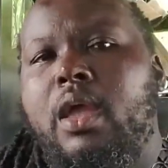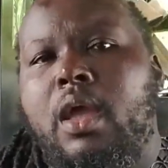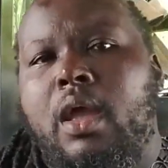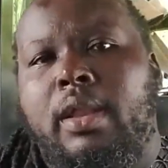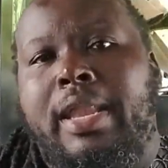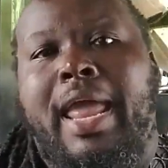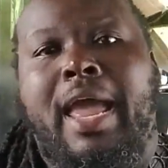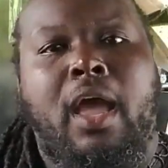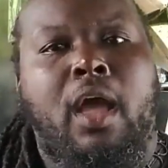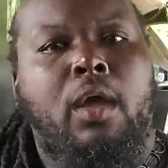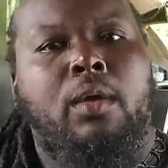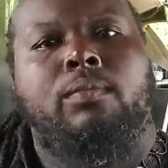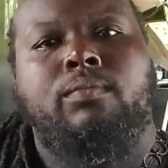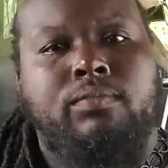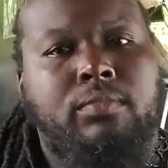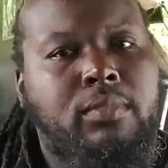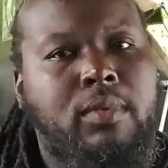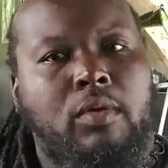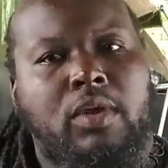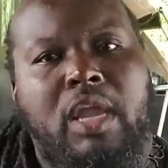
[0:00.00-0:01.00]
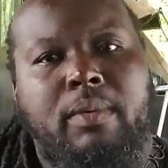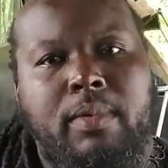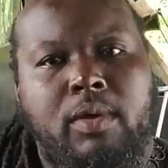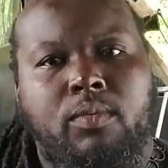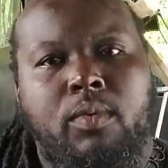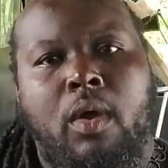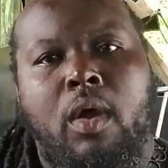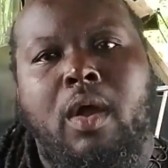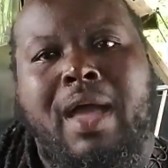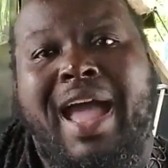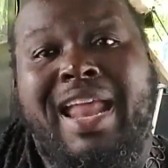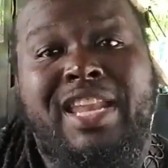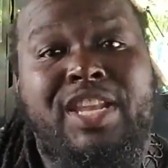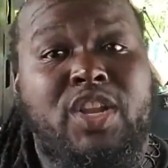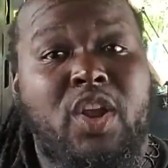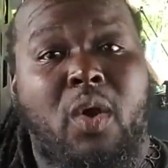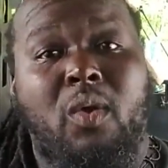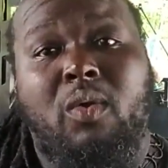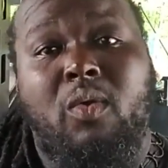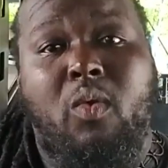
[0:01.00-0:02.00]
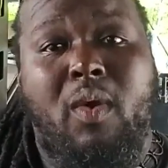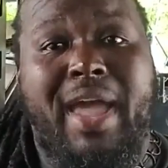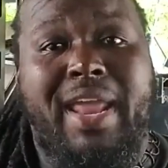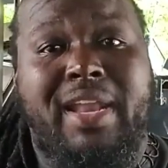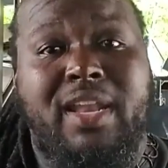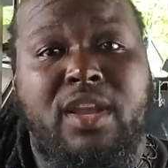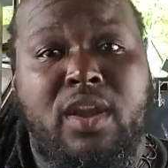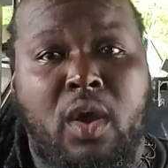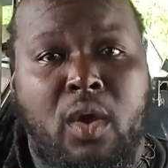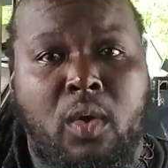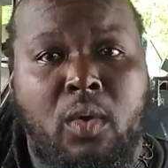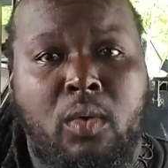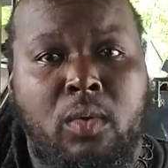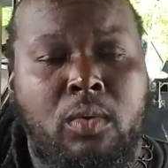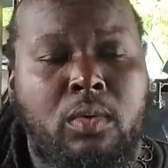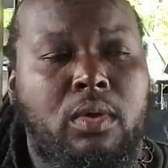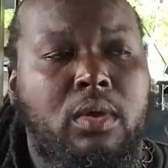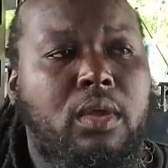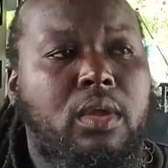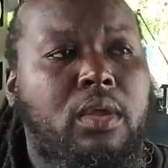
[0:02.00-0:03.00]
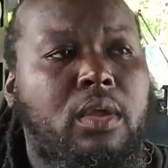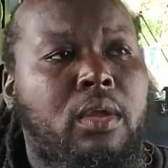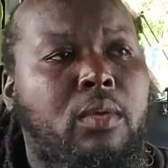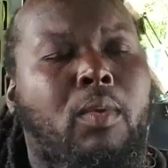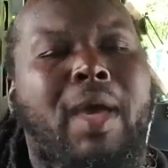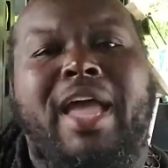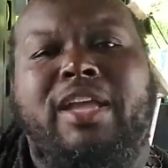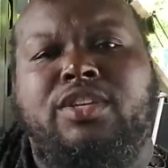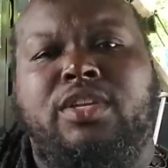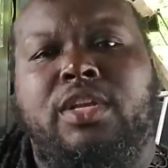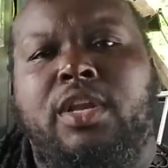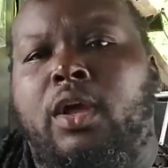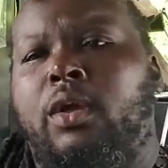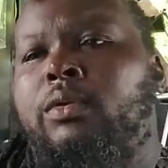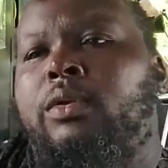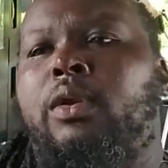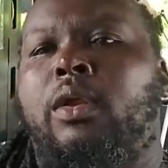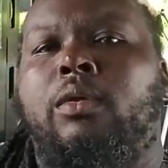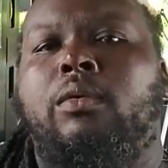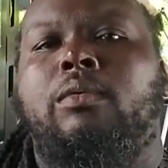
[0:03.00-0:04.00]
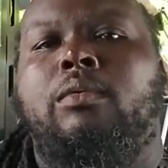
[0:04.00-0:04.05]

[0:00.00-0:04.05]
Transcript: Now, don't get me wrong, I don't quite know. Well, actually, no.